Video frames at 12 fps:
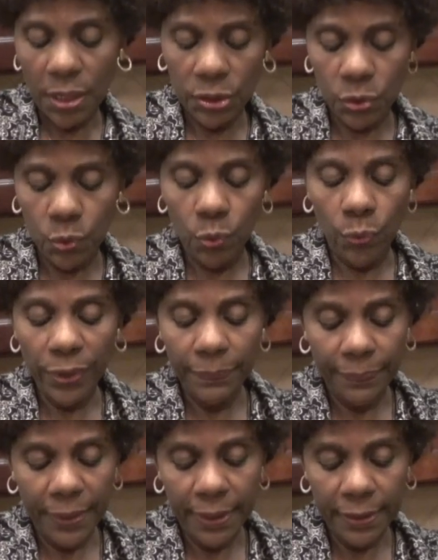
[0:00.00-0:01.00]
To
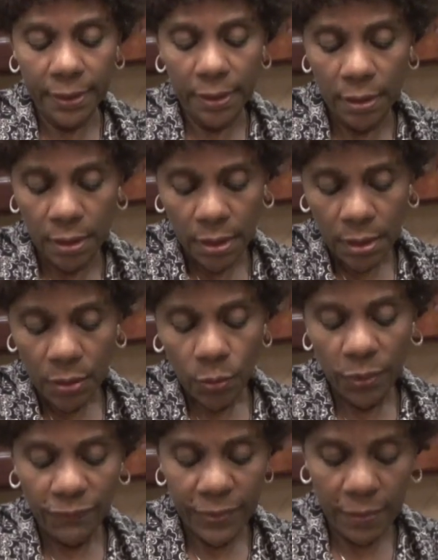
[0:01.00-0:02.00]
whip it
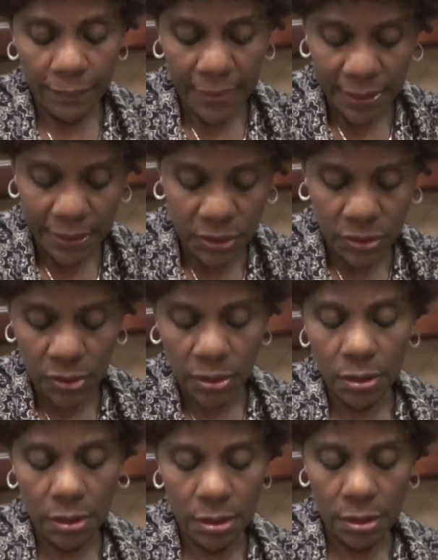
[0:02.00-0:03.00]
with the mixer.
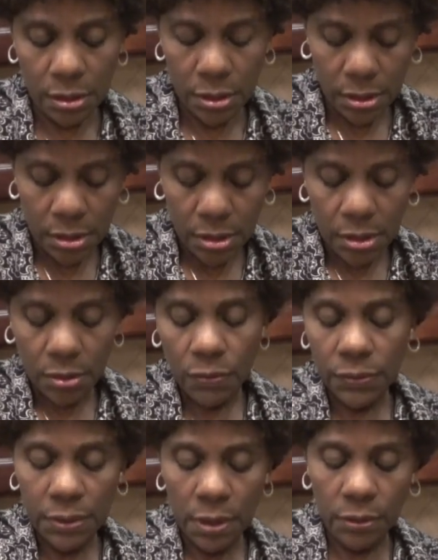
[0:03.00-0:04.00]

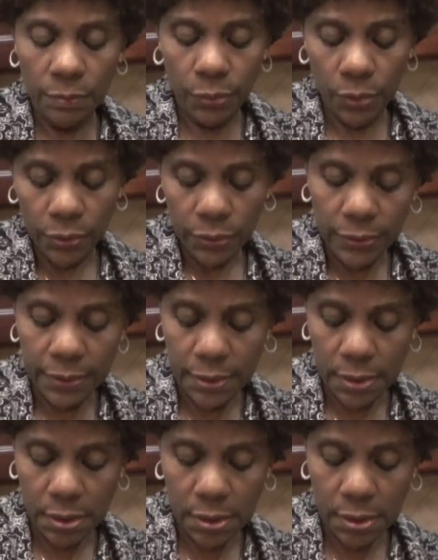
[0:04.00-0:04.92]
Those are the borders.